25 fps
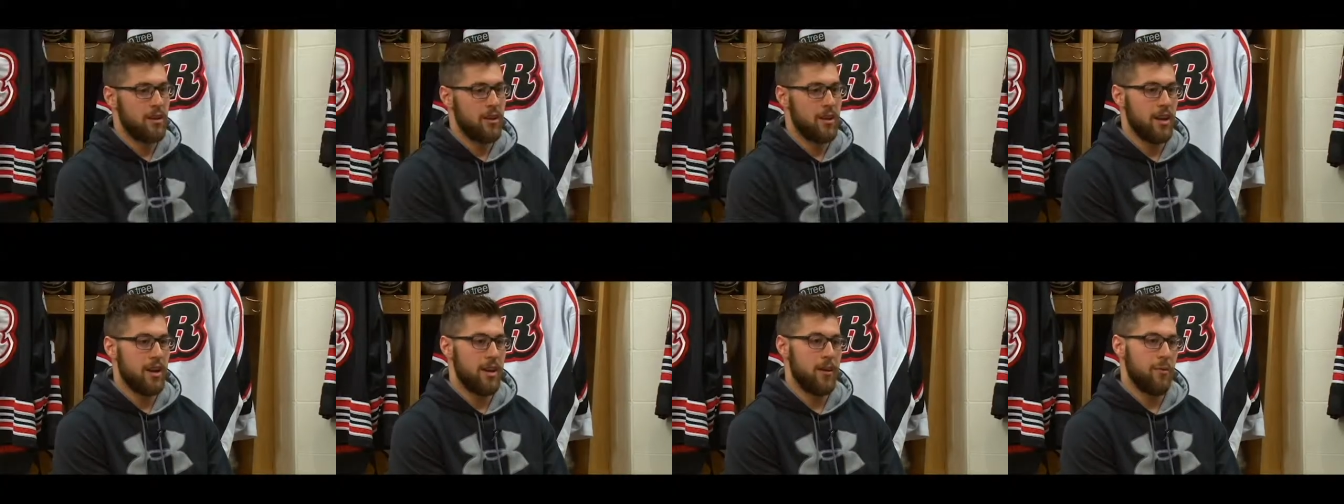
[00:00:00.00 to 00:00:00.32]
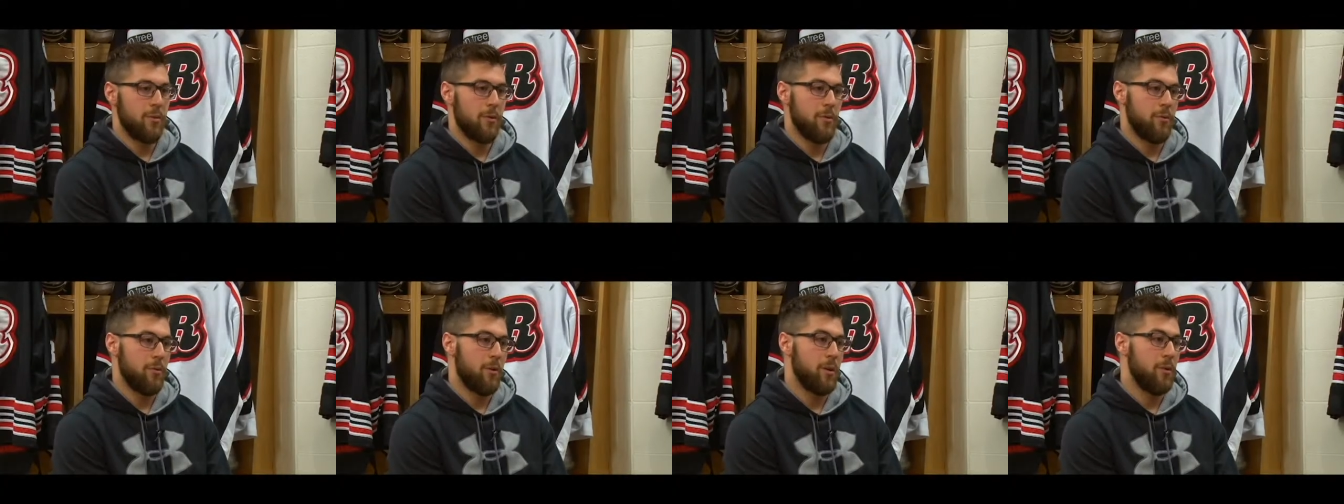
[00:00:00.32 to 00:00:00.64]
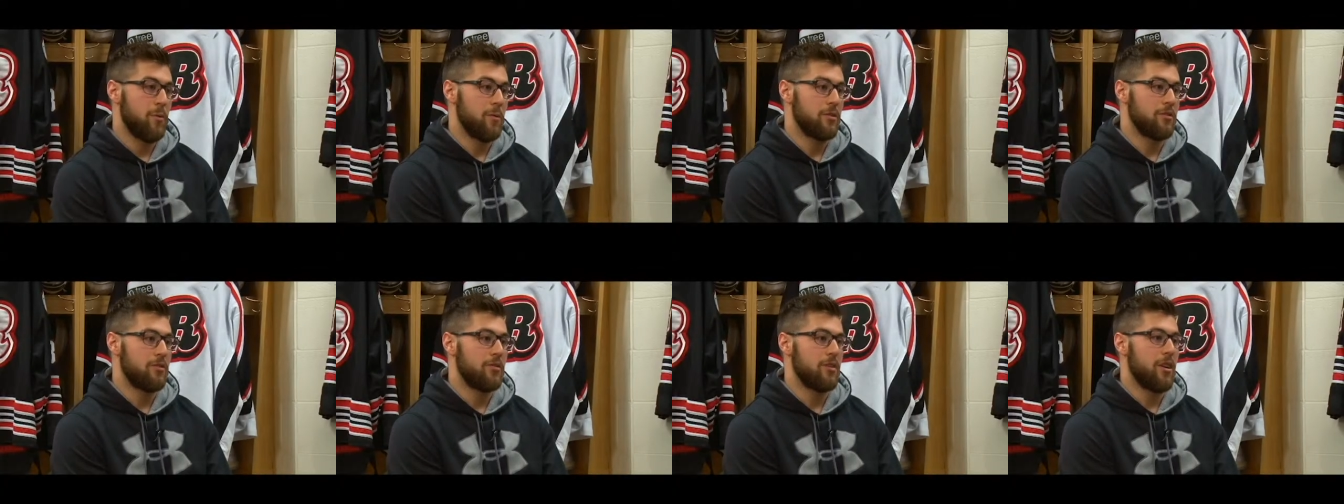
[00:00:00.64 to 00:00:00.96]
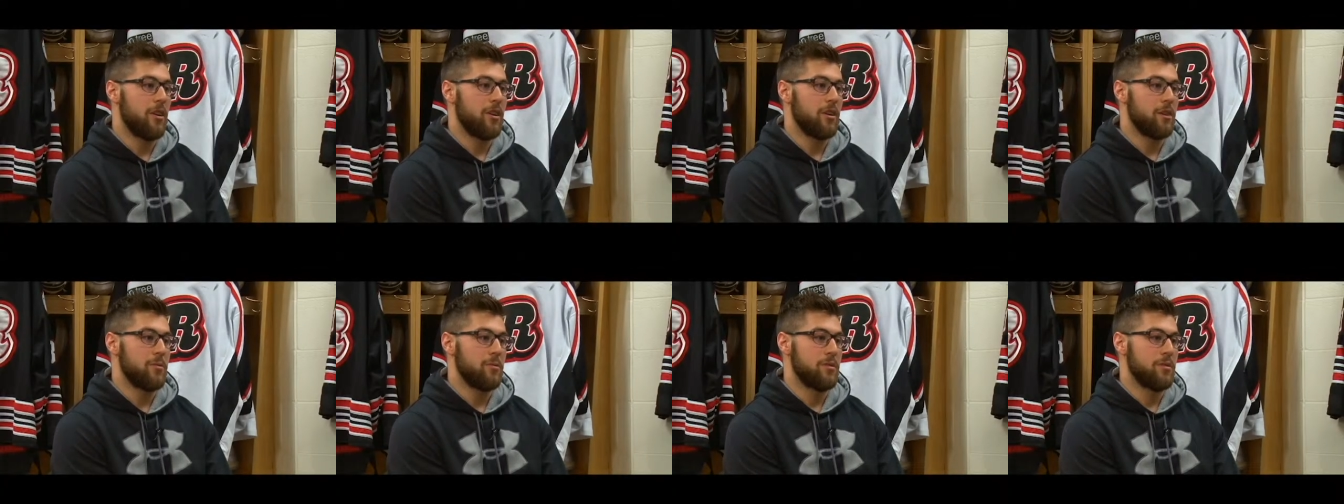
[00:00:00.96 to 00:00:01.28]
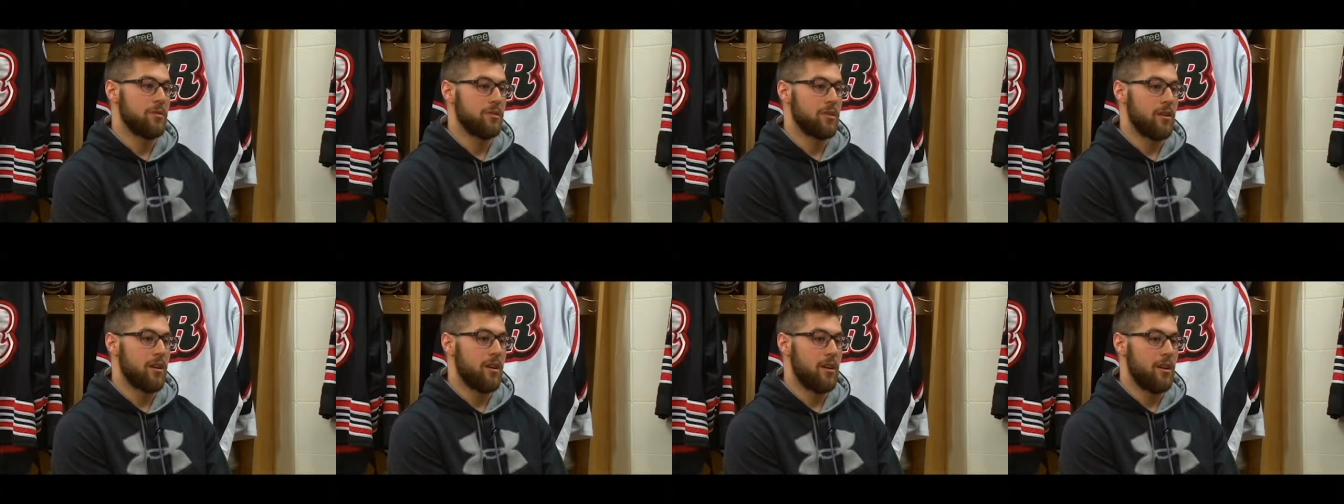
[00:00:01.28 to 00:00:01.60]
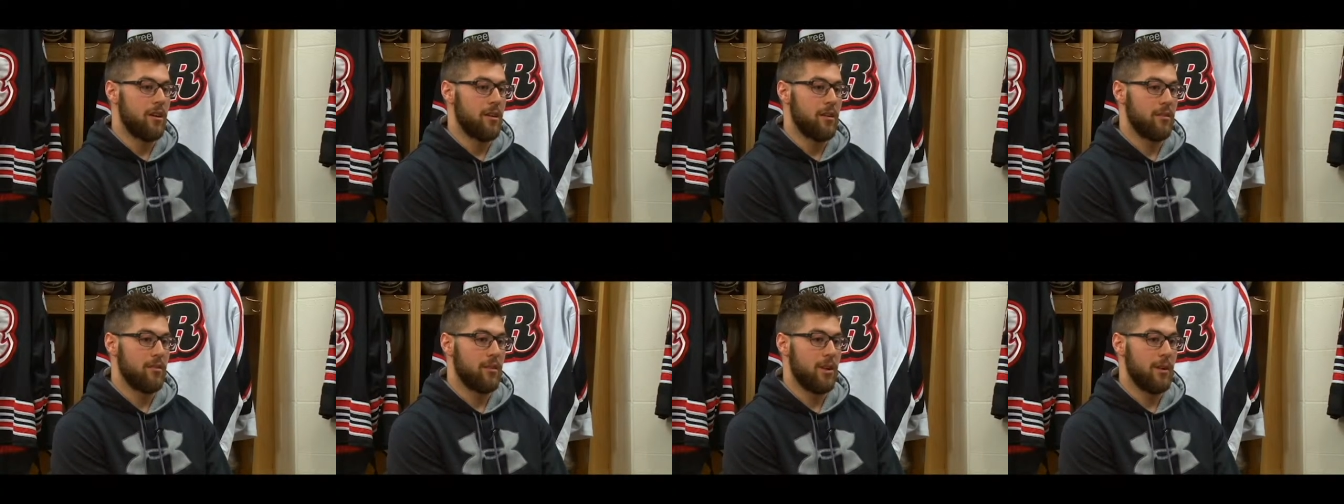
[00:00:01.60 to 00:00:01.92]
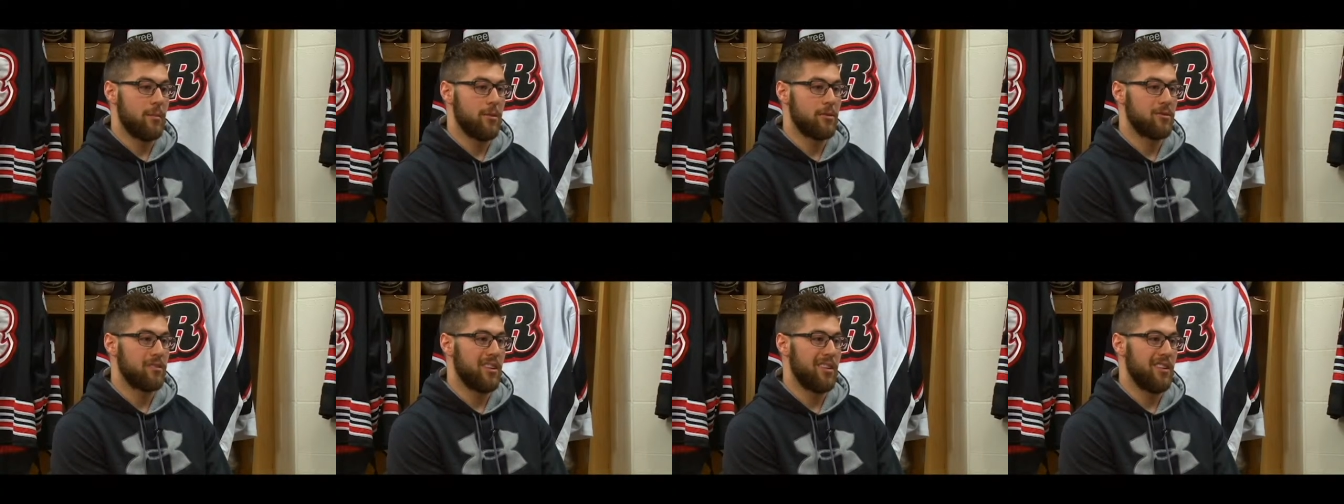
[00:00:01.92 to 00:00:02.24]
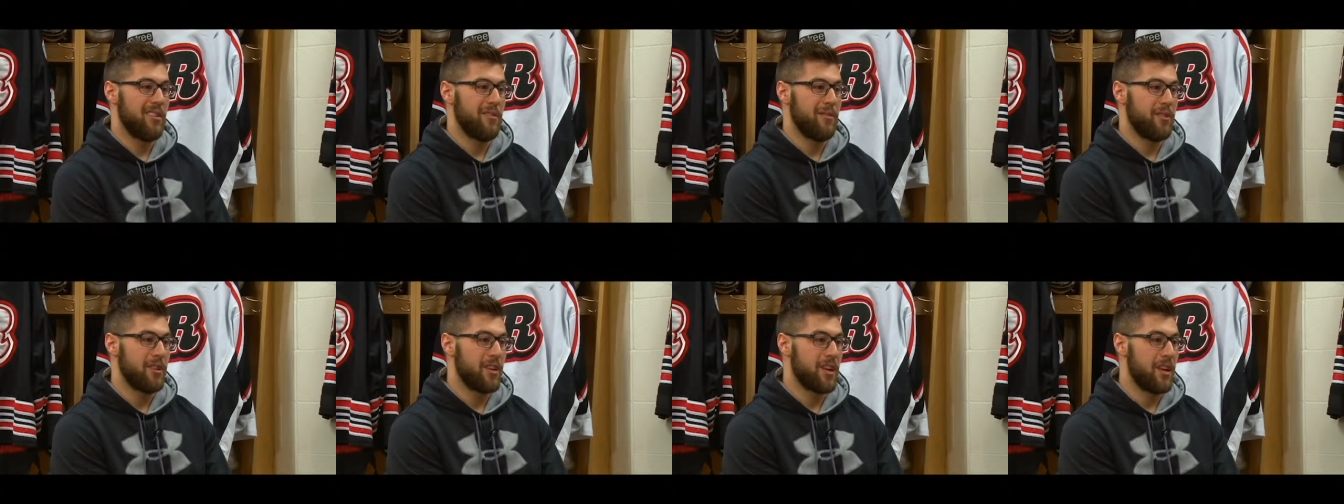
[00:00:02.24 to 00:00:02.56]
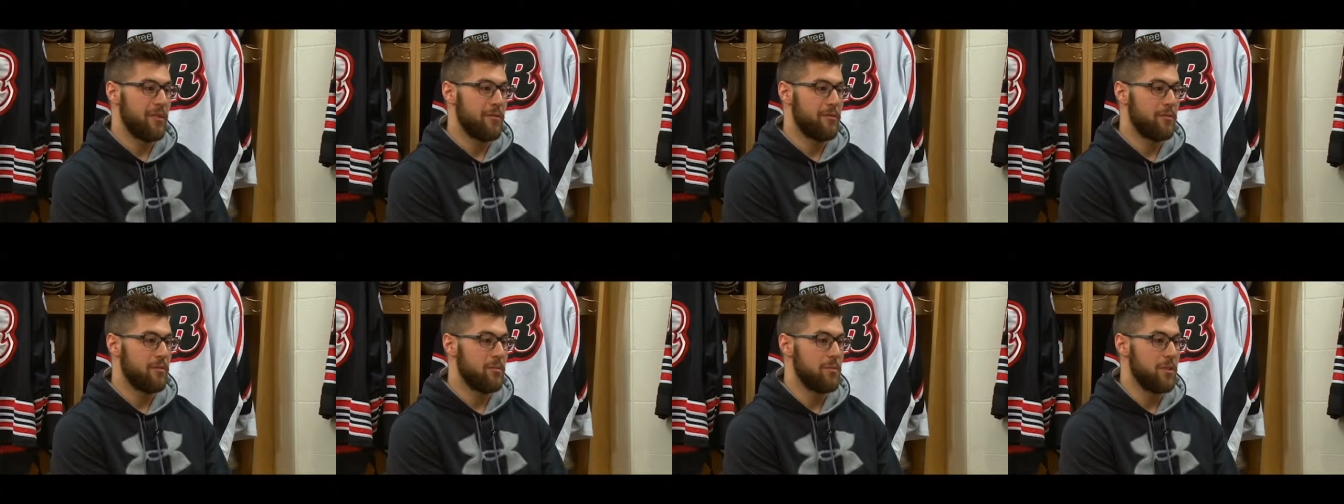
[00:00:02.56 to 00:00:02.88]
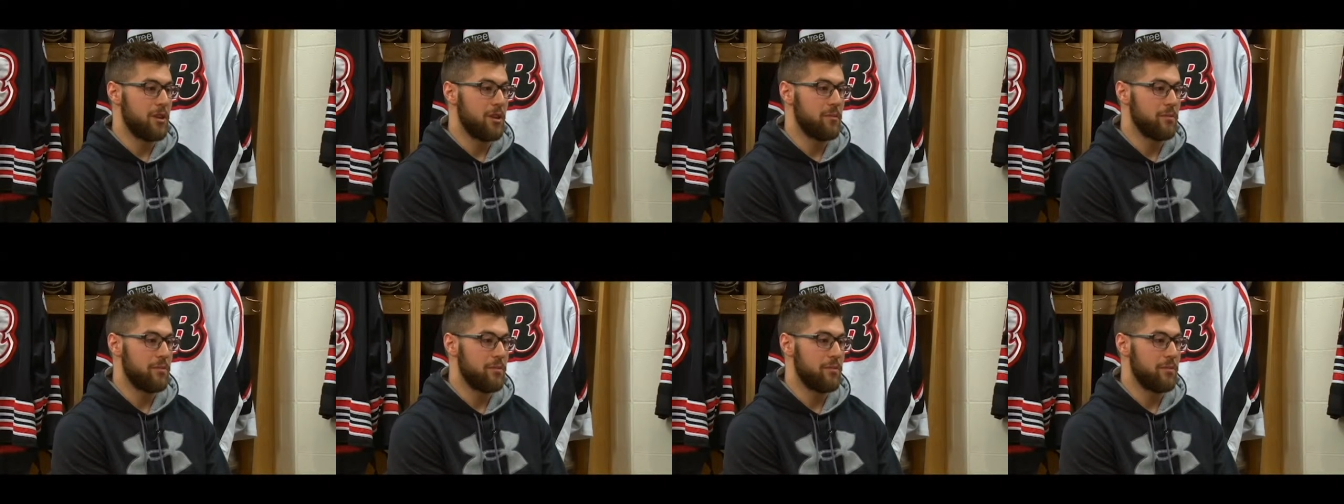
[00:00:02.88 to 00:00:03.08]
Yeah, when I was young, it was uh, almost at every game for me.